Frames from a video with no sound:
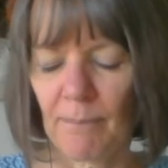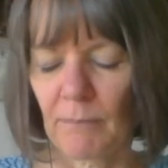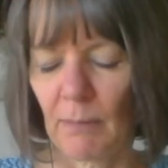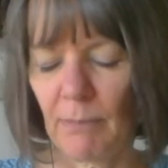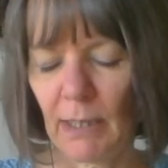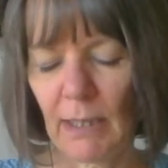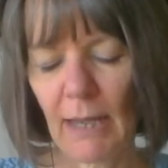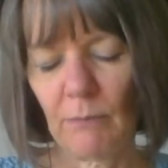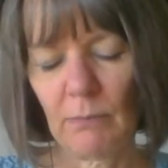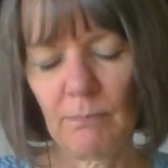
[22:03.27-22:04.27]
but
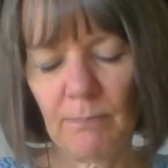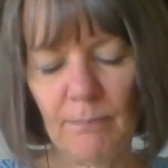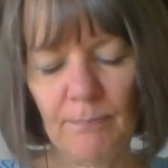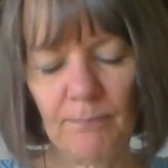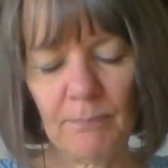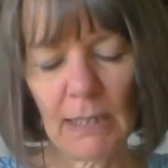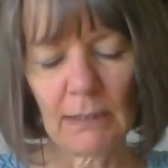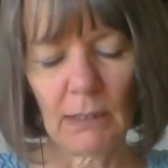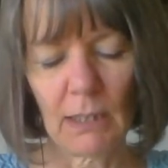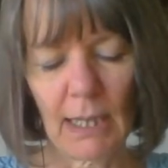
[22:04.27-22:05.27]
I would make
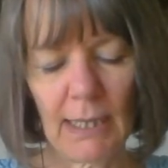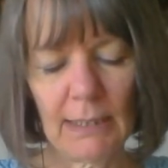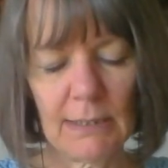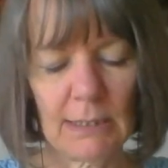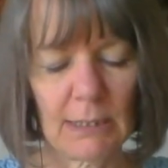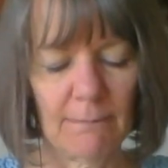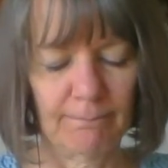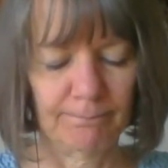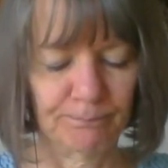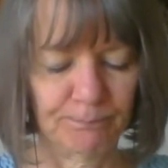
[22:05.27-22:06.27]
the lines
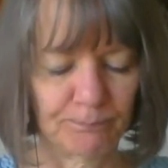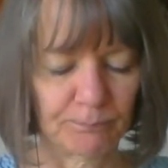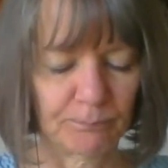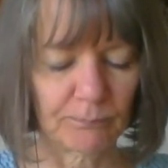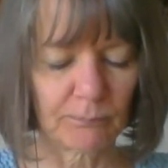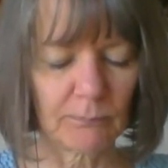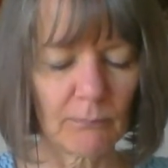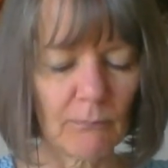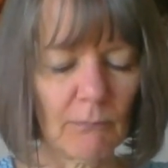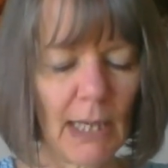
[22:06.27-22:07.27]

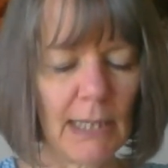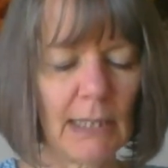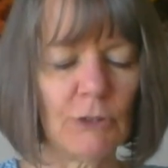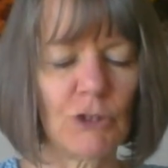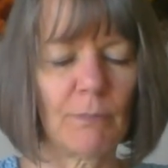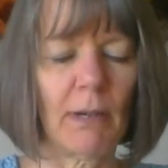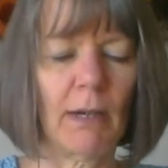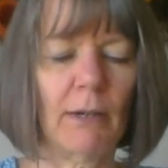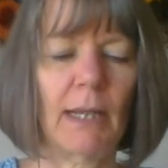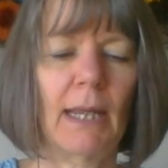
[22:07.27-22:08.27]
1 inch
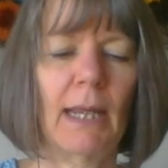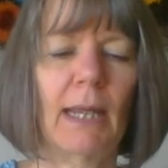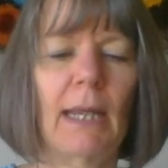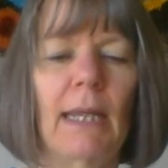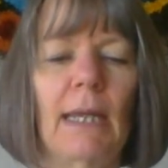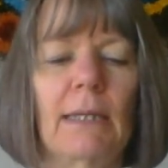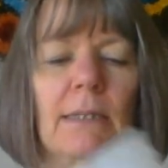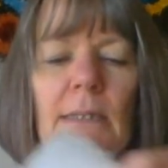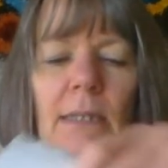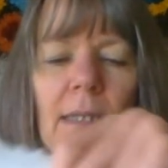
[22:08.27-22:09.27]
apart,
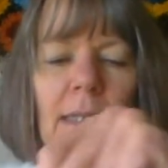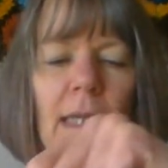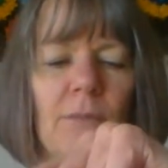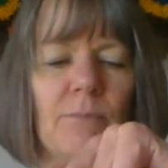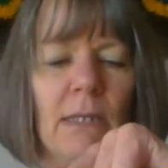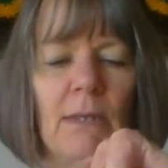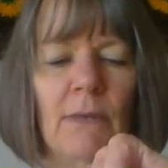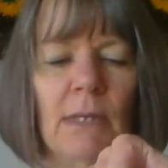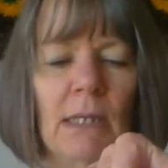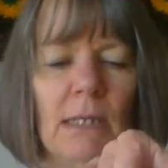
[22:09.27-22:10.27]
and it gave me
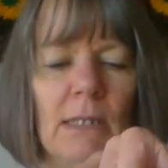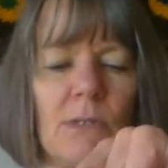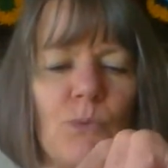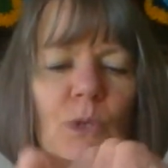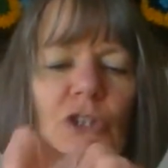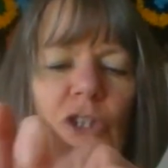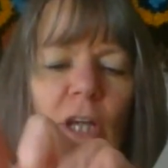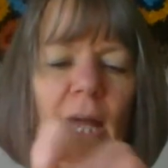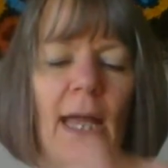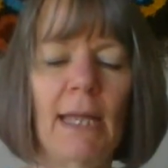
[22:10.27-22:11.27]
these, which
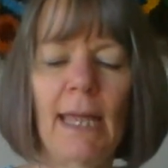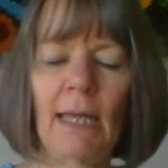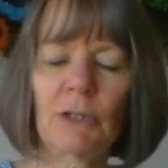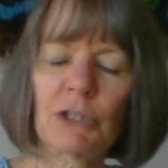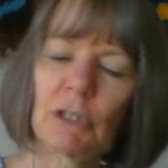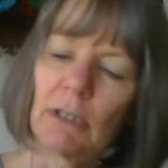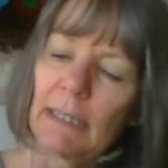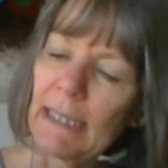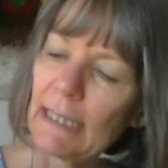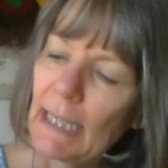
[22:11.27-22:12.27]
I
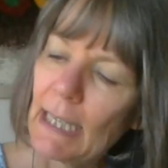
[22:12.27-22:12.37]
actually,